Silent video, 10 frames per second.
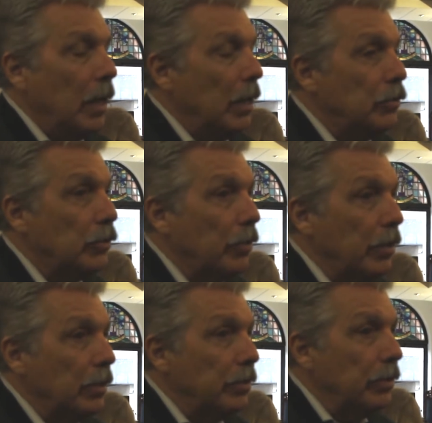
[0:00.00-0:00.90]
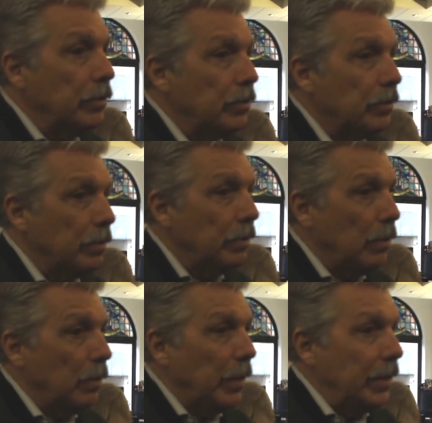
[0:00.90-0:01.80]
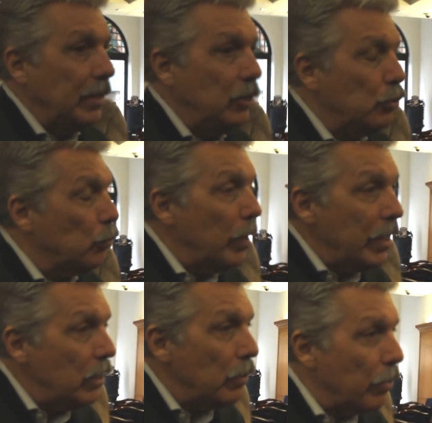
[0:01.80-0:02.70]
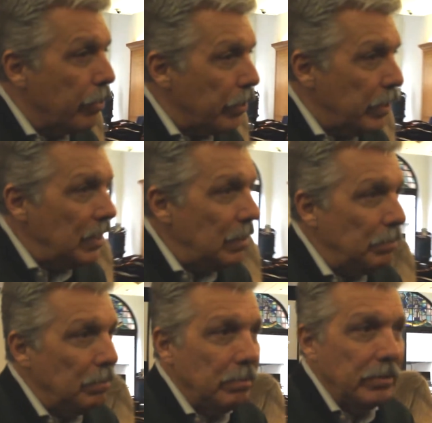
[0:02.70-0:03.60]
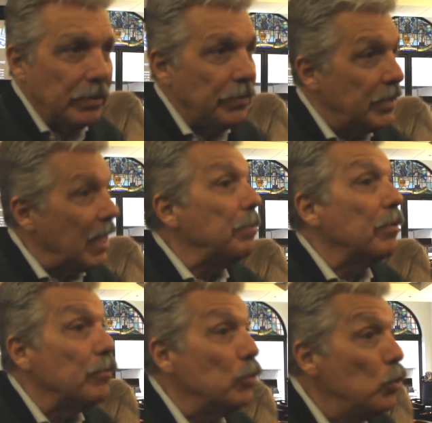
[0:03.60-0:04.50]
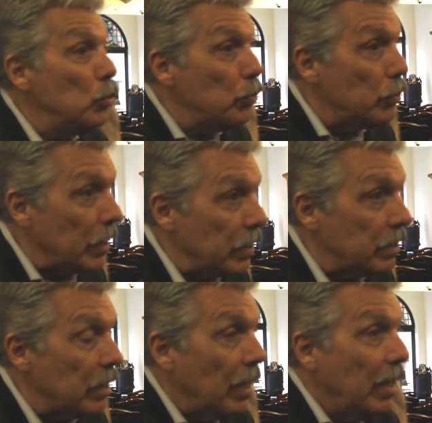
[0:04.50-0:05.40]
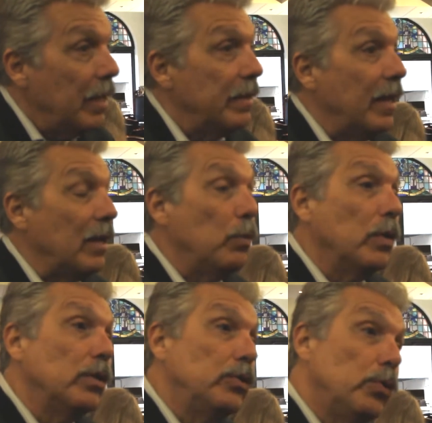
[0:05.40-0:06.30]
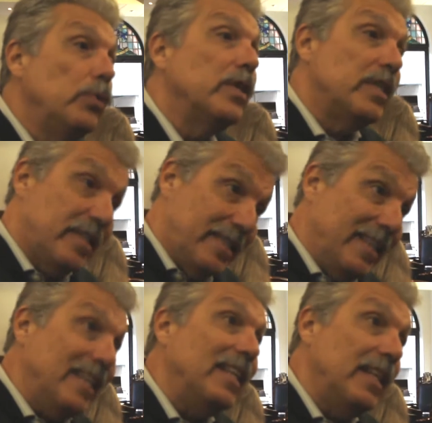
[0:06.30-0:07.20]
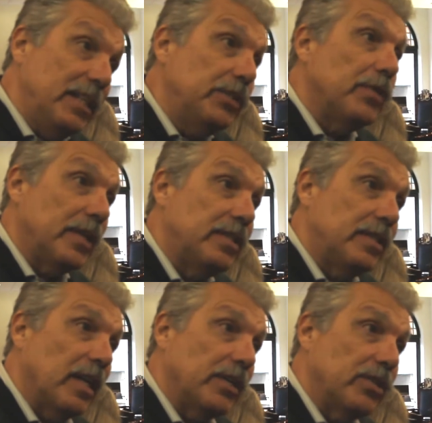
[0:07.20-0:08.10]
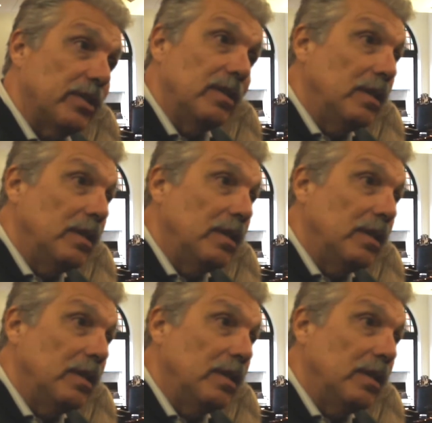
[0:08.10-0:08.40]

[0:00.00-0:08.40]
And so there, there's you know at least 20 or 30 different type of nutrients that will do the signaling transduction